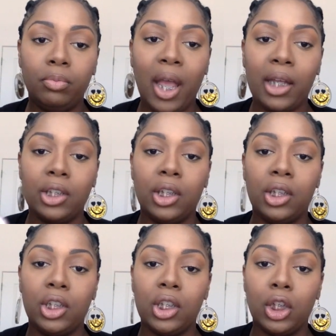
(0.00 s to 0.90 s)
packaging
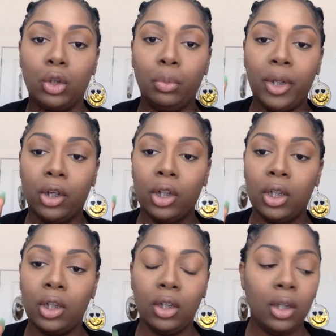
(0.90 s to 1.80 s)
is just a little bigger
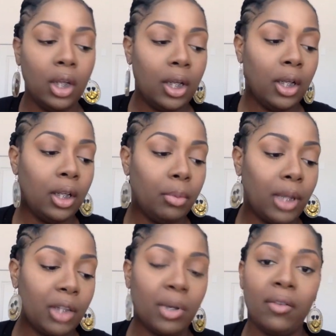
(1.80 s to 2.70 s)
than that.
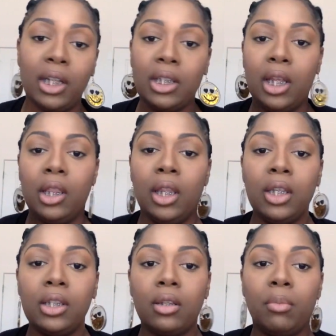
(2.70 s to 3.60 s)
Lash Paradise. And
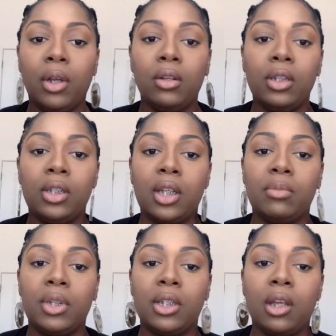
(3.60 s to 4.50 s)
this Better Than Sex
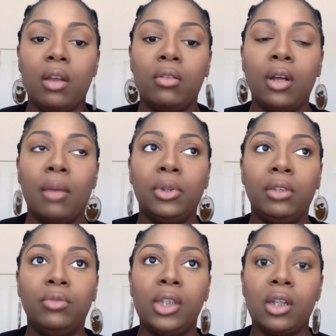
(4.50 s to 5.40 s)
mascara, I
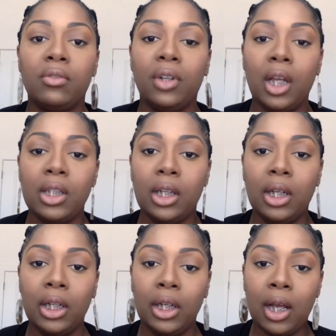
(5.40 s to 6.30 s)
believe, retails for
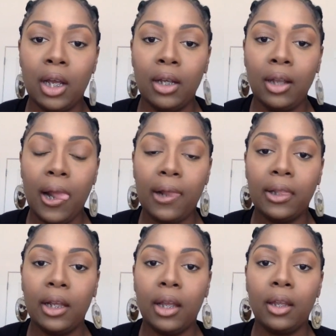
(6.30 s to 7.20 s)
$19.99. I
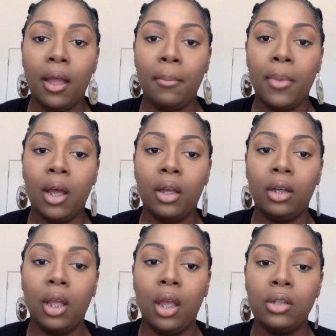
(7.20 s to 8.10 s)
think I got
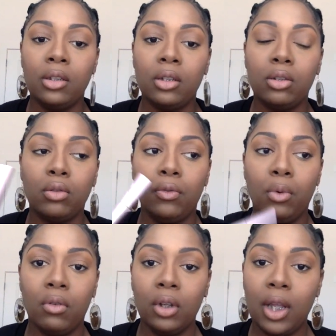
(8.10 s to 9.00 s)
mine at
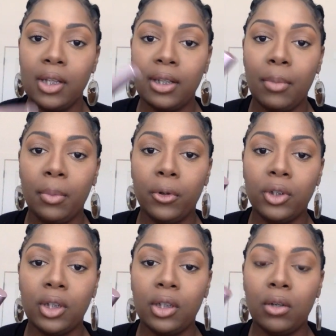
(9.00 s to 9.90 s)
Sephora last time I
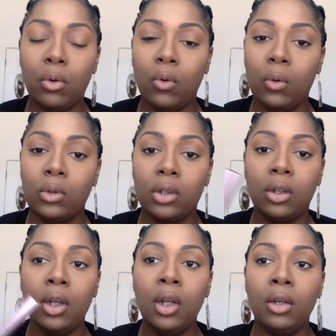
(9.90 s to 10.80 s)
purchased it, or
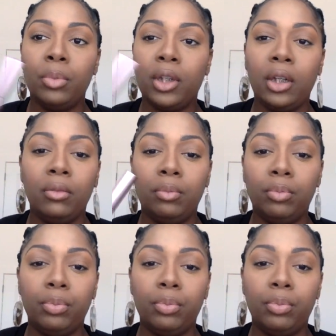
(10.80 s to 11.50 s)
Ulta, but they